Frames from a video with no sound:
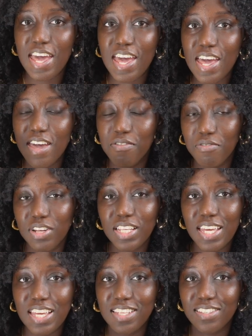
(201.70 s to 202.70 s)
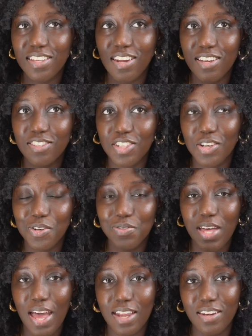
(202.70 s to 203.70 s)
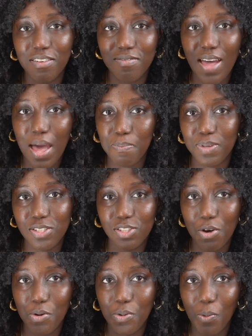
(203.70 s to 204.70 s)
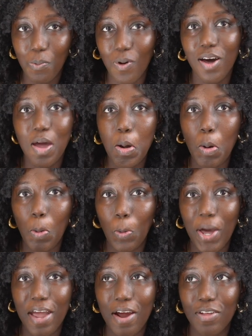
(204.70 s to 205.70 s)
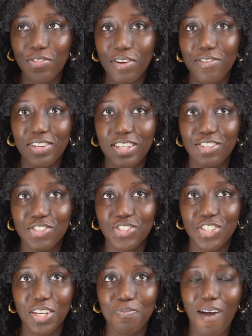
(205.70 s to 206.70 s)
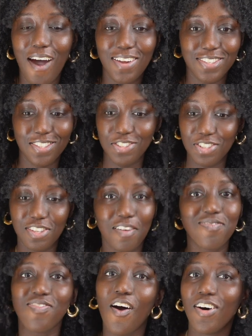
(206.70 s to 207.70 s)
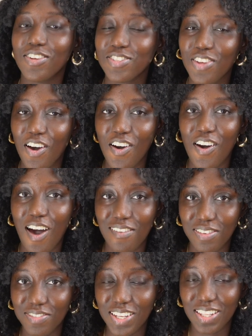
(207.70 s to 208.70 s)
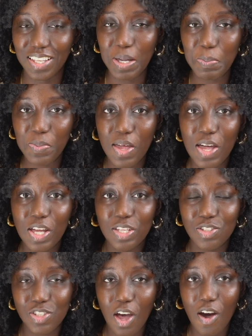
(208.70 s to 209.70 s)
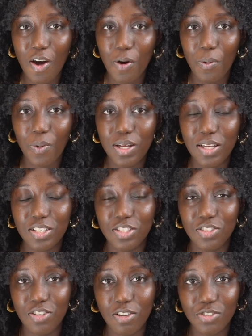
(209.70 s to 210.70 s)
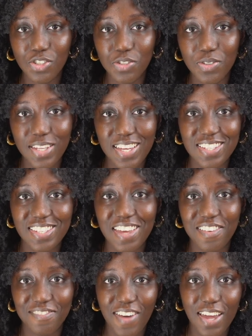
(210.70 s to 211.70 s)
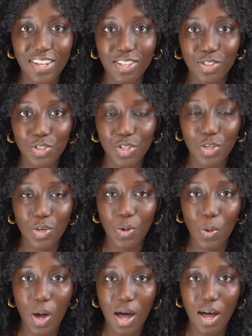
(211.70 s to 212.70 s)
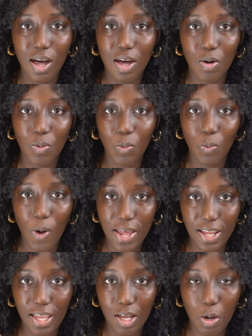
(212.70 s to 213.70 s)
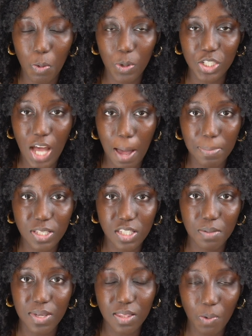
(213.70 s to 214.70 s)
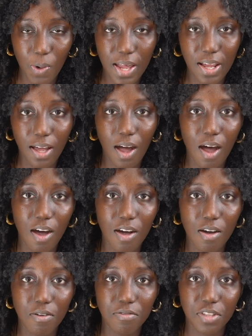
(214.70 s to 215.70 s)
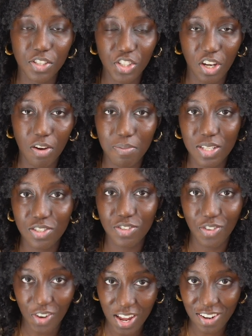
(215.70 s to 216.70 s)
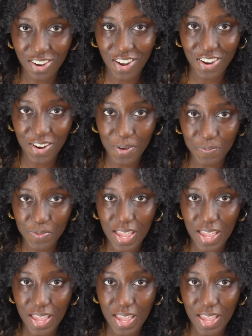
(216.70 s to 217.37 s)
It really isn't until the end of episode 1 where their relationship honestly just like falls off of a cliff. So Dongju gets invited to a wedding, which happens to be the wedding of the chairman's granddaughter.